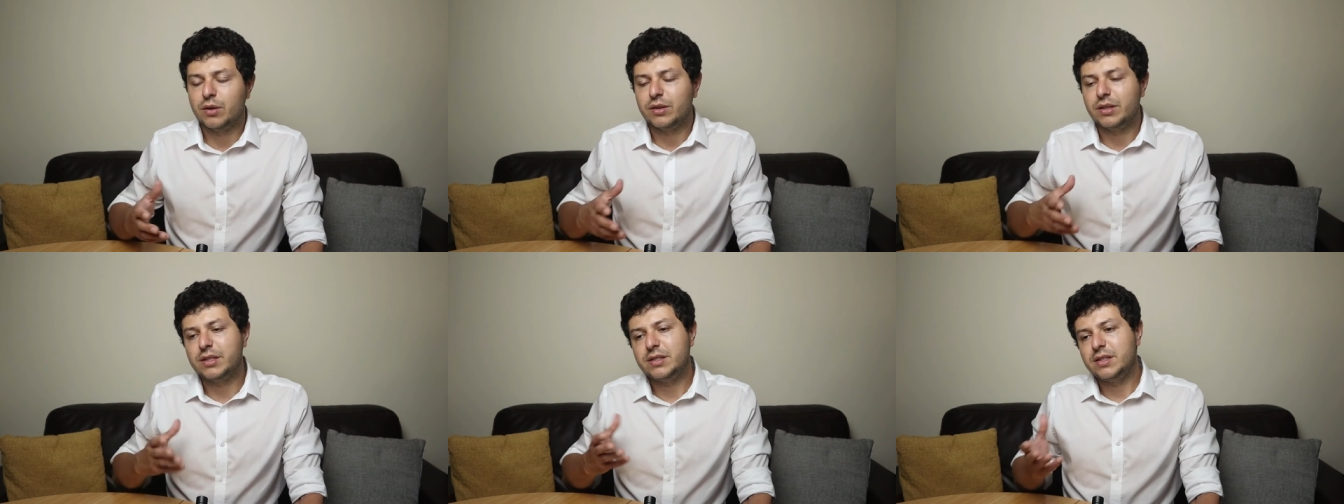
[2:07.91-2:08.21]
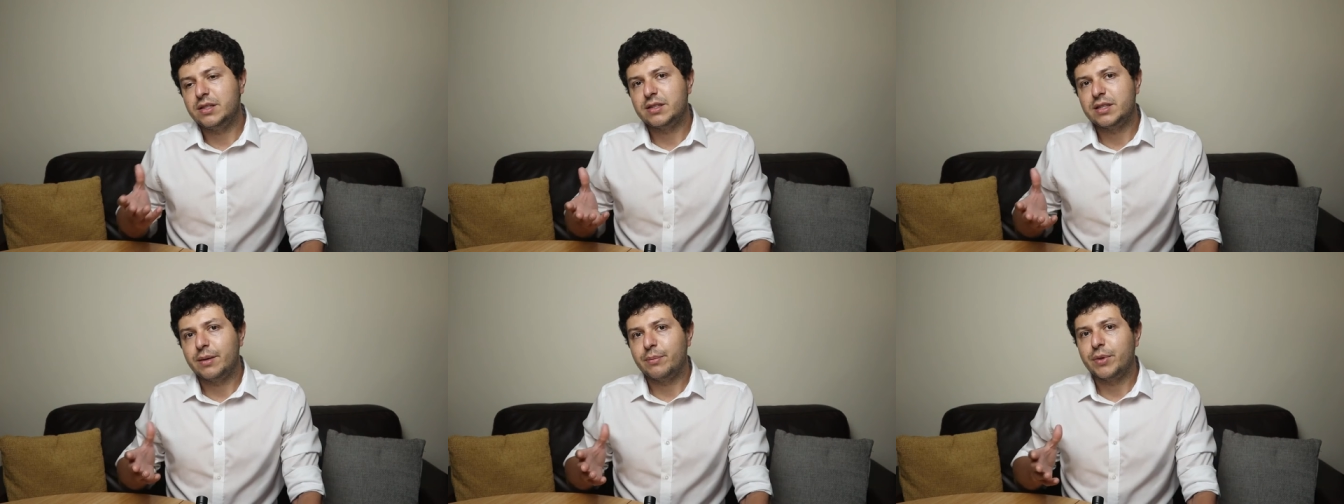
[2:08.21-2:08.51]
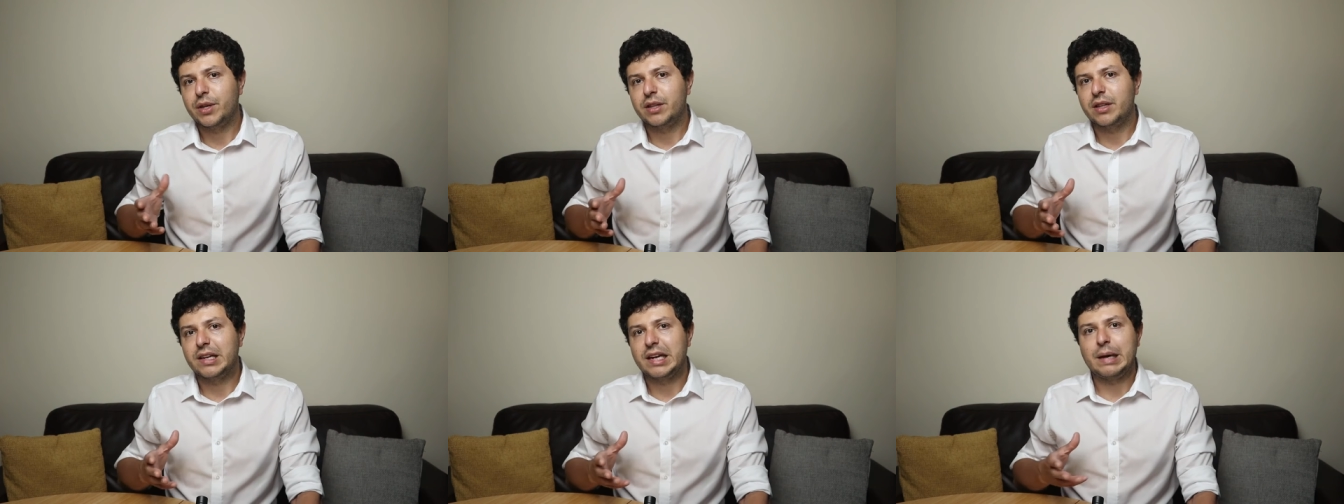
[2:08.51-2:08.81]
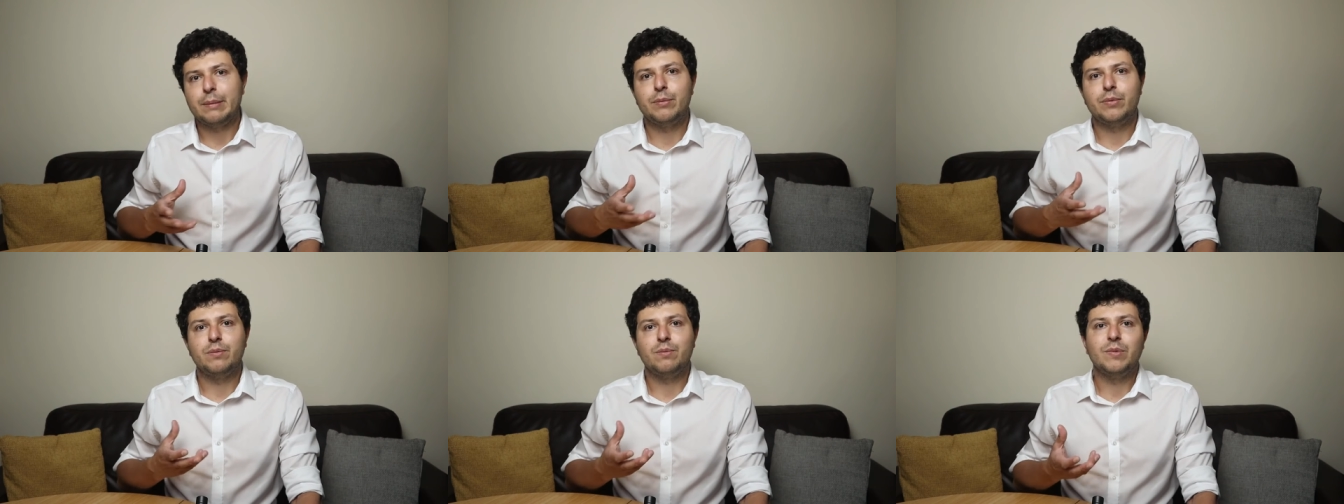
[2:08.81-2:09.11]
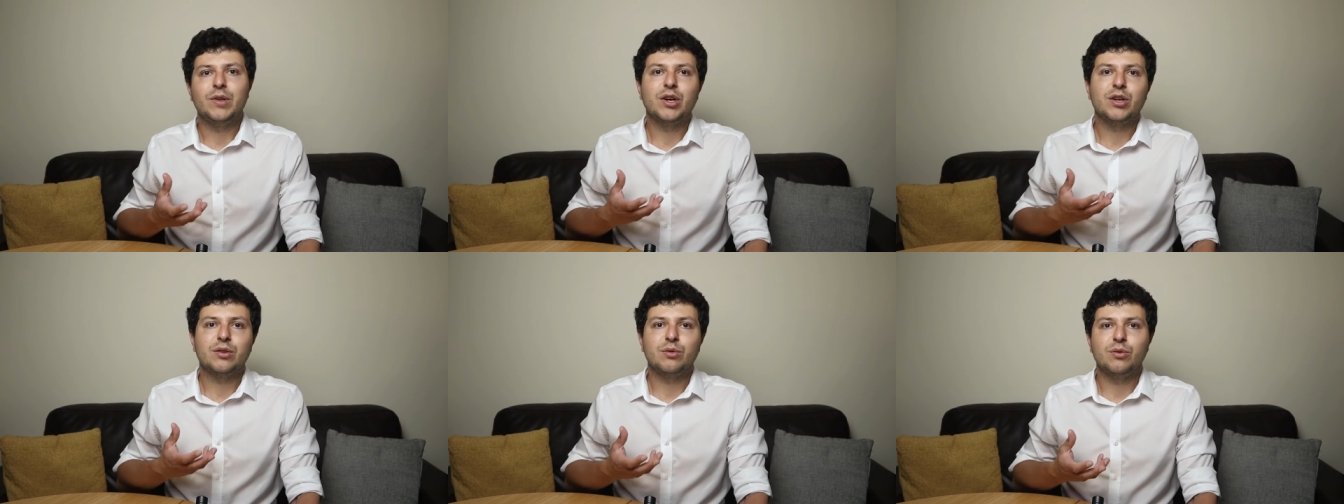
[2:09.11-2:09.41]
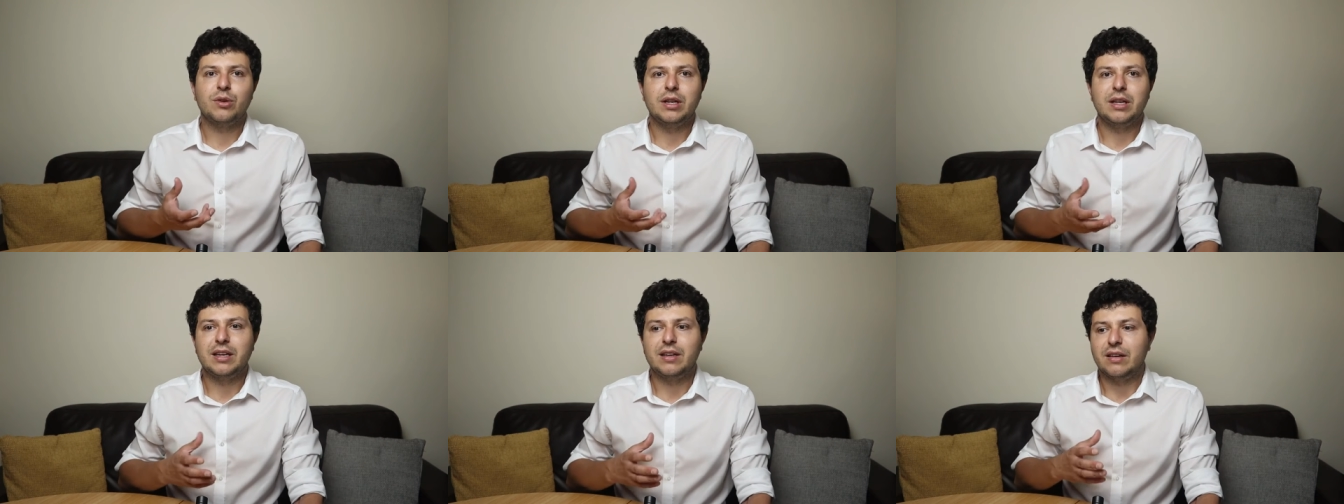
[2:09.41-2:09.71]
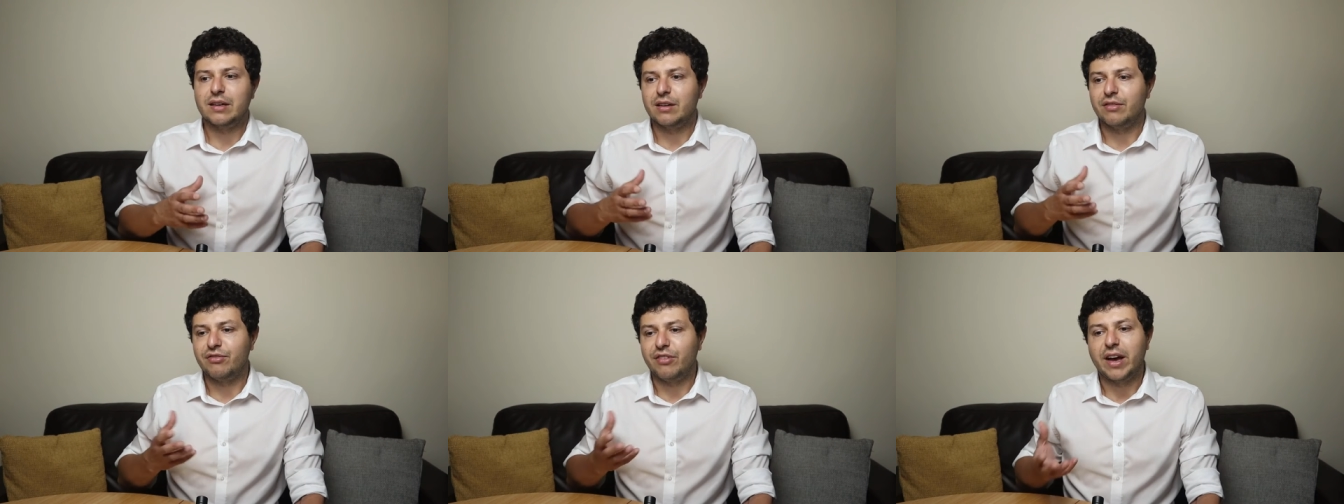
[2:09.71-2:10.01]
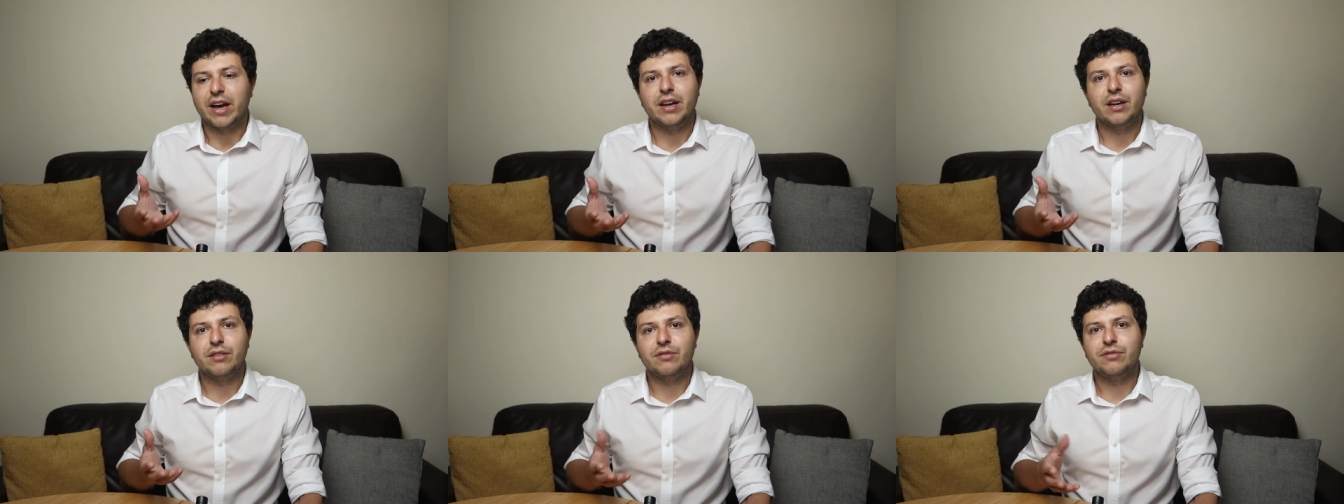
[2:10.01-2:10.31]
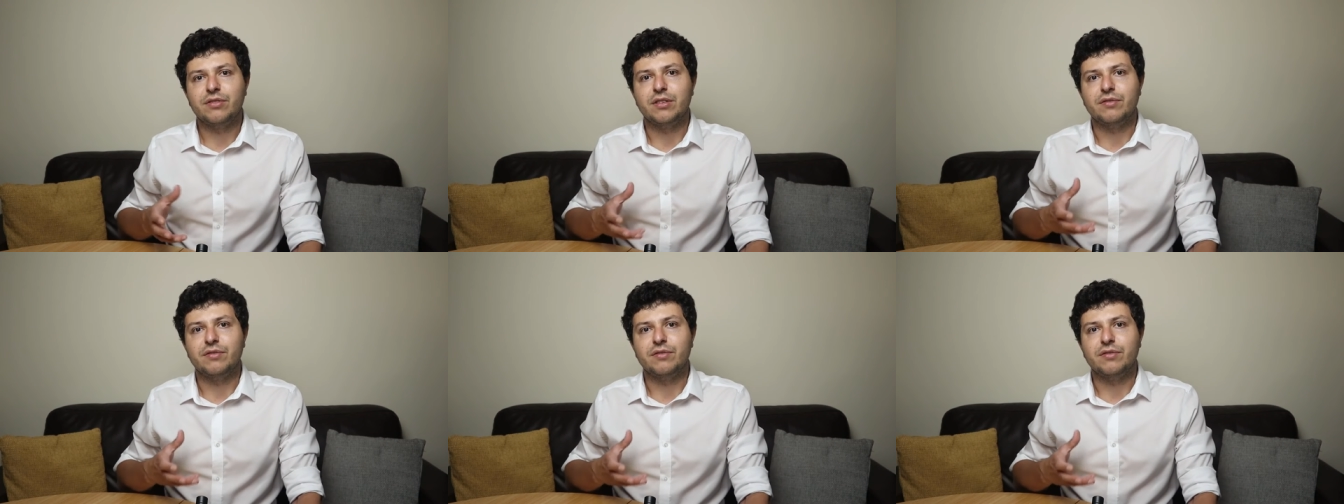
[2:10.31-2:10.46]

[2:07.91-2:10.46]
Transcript: This is something that I'm not really a fan of,